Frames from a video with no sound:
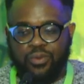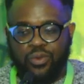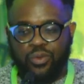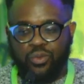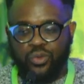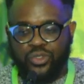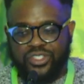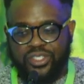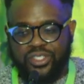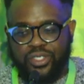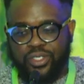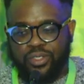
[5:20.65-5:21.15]

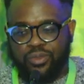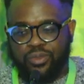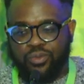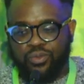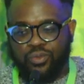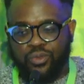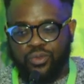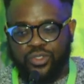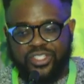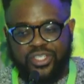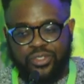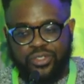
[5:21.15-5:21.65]

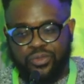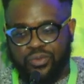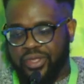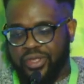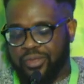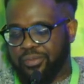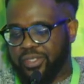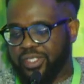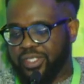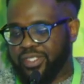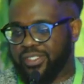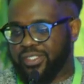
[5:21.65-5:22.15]
water
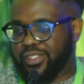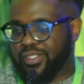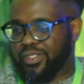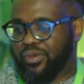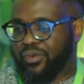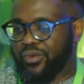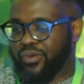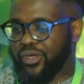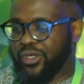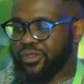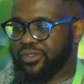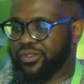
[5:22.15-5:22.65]
requirements,
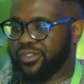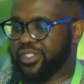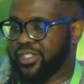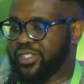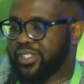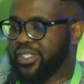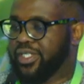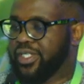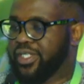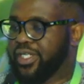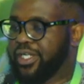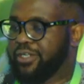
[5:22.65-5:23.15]
whilst
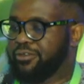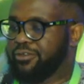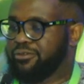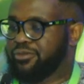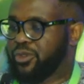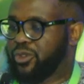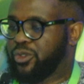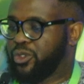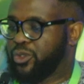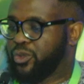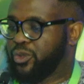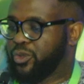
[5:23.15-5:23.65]
the
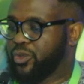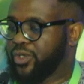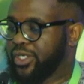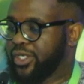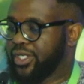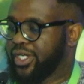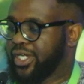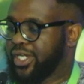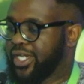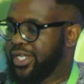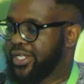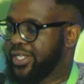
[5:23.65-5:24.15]
fruit look
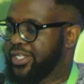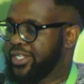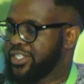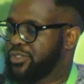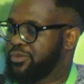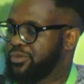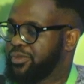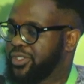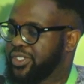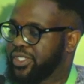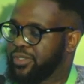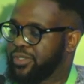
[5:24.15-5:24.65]

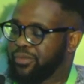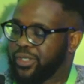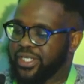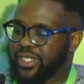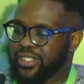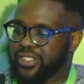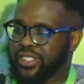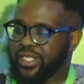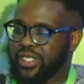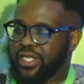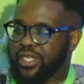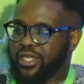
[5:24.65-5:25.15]
underestimated,
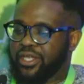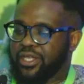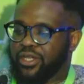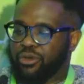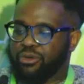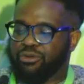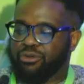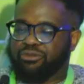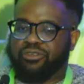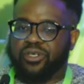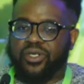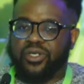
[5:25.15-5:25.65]
but
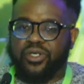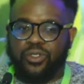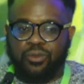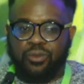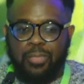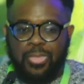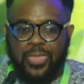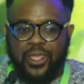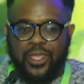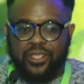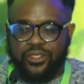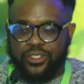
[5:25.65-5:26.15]

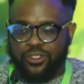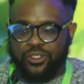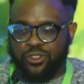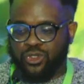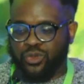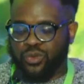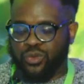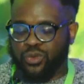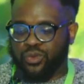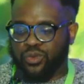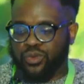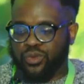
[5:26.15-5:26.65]
overall the
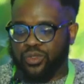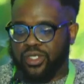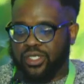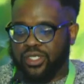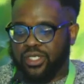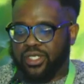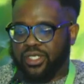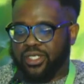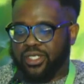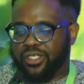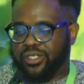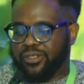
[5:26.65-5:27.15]
two
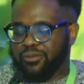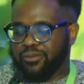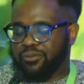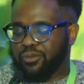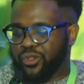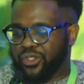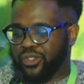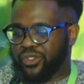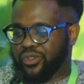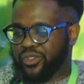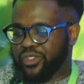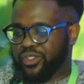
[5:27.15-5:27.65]

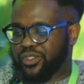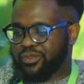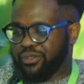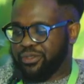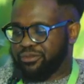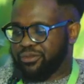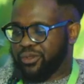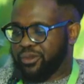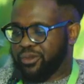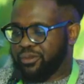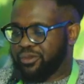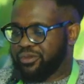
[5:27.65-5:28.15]
models
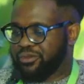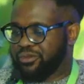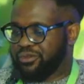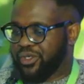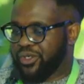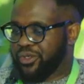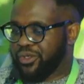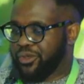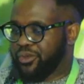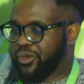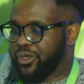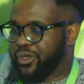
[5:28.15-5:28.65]
performed
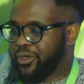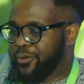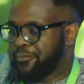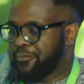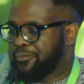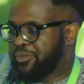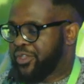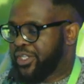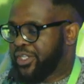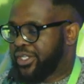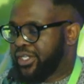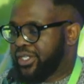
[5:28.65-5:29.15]
very well.